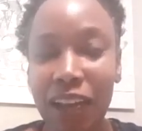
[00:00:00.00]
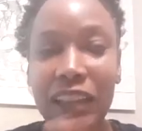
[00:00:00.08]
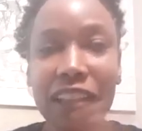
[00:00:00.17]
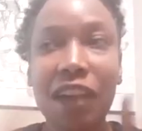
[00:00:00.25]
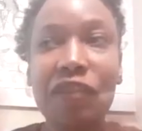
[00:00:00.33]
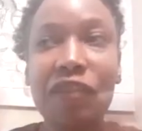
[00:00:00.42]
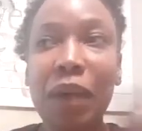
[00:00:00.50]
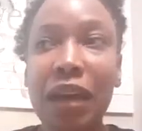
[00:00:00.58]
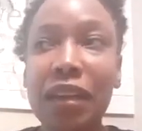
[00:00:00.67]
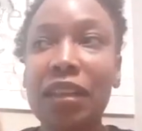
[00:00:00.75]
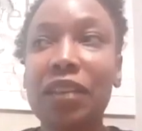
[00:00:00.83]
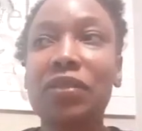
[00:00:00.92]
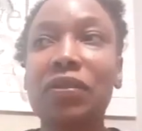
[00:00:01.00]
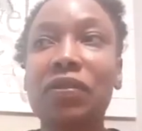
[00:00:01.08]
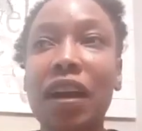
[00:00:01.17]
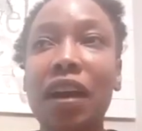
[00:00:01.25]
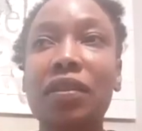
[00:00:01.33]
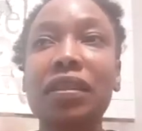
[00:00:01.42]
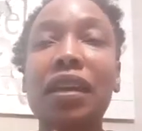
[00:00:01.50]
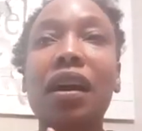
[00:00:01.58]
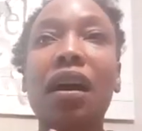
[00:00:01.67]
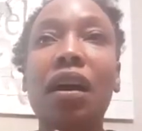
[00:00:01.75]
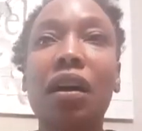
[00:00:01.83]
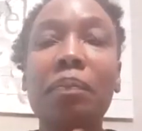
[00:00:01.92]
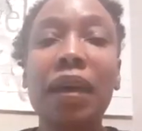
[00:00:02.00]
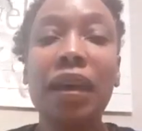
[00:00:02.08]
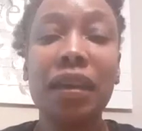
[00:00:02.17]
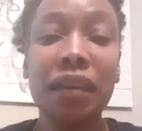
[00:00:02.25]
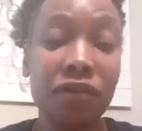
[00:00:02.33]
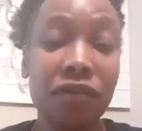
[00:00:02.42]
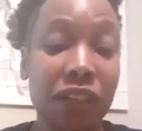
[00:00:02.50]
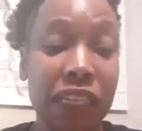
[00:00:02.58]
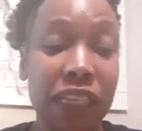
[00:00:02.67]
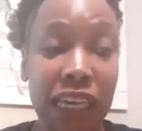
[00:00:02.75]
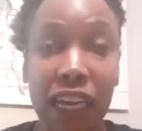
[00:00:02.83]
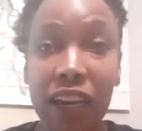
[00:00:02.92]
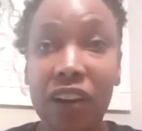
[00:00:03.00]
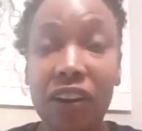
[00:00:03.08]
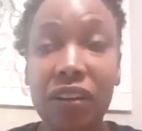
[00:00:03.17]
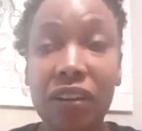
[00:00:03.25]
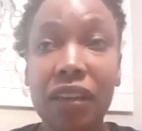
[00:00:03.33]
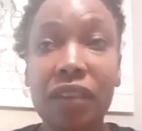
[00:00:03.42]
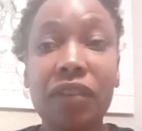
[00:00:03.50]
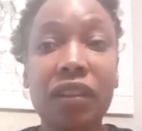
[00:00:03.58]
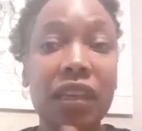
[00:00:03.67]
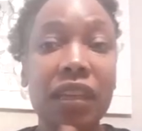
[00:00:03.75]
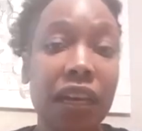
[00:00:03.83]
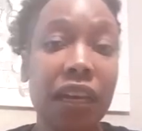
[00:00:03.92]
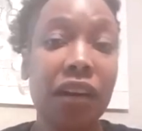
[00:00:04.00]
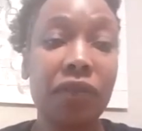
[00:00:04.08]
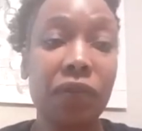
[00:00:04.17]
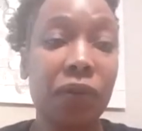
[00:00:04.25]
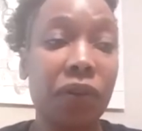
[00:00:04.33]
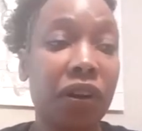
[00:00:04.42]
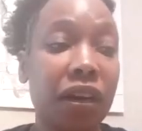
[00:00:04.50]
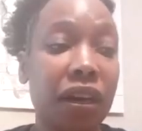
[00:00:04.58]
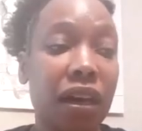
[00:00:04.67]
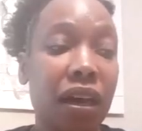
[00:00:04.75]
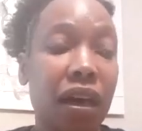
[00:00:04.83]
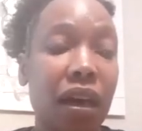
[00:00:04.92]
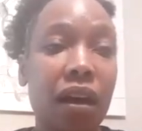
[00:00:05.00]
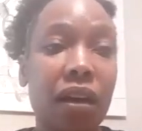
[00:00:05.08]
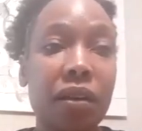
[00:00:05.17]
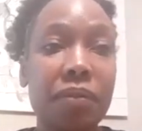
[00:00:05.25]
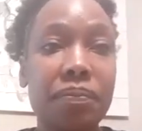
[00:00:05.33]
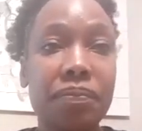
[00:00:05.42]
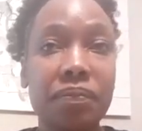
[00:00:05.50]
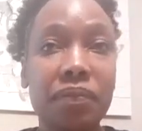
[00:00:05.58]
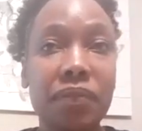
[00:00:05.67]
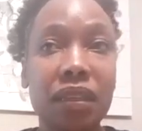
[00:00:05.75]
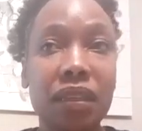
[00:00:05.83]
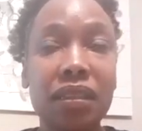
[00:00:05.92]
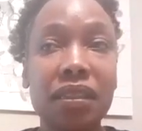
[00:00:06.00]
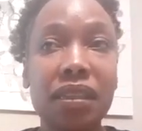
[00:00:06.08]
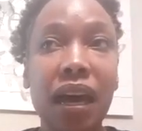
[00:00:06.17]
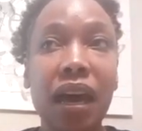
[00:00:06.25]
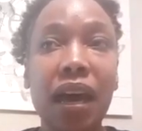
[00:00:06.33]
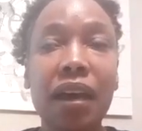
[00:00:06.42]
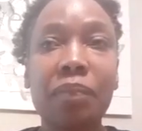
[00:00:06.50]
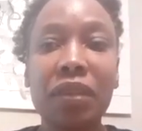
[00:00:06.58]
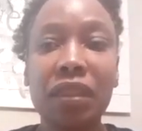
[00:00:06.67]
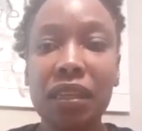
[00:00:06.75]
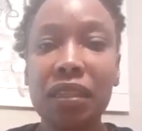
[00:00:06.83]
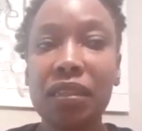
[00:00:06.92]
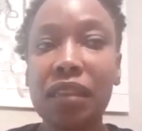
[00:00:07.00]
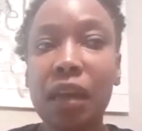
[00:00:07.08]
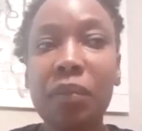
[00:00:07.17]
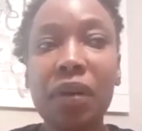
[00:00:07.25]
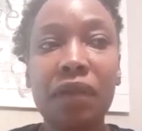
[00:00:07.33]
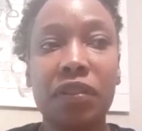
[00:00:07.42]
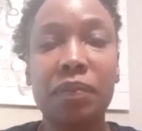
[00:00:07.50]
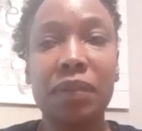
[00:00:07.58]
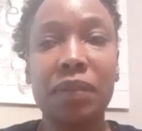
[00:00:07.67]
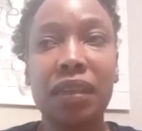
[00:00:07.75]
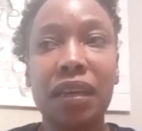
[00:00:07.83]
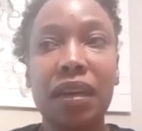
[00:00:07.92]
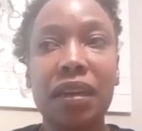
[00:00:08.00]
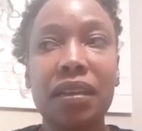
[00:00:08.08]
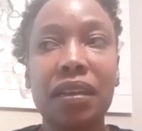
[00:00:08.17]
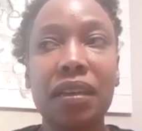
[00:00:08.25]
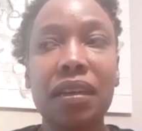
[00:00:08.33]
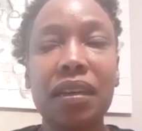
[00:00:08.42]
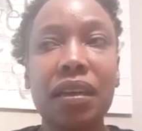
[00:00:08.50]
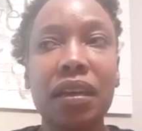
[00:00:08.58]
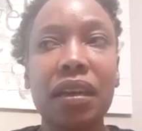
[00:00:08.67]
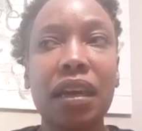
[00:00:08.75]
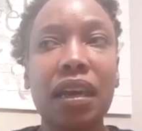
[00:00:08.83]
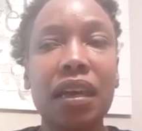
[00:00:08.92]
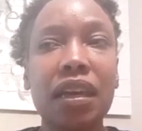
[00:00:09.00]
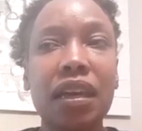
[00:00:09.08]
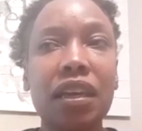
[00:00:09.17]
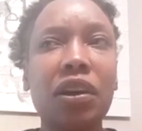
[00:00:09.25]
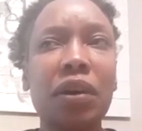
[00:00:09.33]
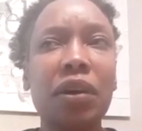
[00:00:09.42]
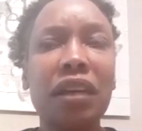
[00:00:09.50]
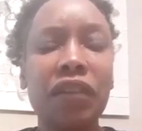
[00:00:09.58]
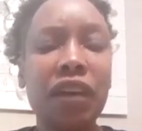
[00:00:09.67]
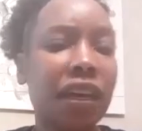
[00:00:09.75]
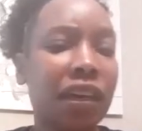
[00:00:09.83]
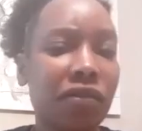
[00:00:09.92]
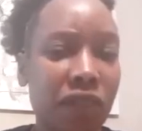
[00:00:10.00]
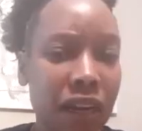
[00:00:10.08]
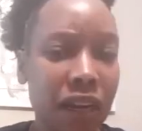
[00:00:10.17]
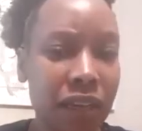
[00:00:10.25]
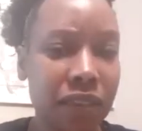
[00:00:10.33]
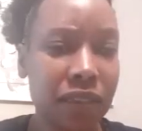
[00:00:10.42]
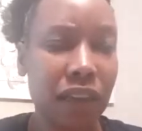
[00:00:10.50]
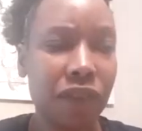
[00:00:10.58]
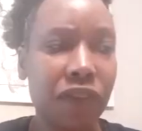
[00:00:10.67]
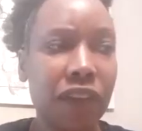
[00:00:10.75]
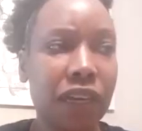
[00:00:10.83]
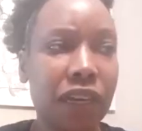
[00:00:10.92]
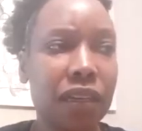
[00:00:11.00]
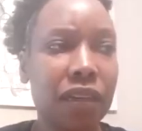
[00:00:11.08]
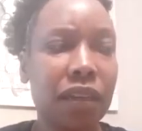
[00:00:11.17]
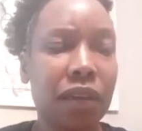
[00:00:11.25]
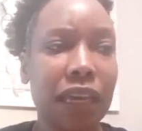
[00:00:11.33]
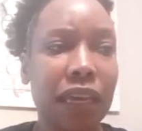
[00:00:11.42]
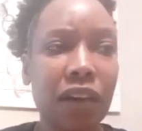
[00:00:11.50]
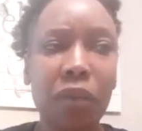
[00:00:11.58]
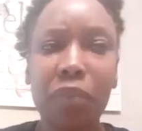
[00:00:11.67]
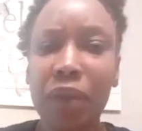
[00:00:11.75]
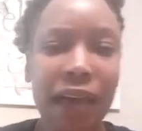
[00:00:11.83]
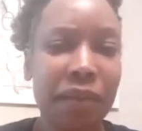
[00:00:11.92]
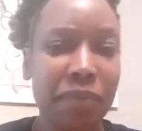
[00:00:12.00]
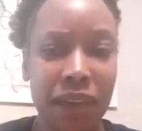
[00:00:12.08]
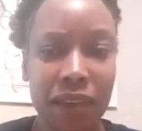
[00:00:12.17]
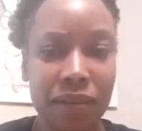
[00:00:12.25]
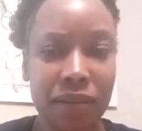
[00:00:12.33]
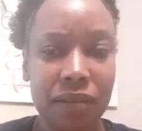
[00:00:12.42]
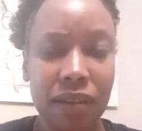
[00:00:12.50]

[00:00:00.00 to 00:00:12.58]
everybody that's around is like, oh man, he really cared. He really cared for this guy. But then some of them said, you know, if he can heal a blind man,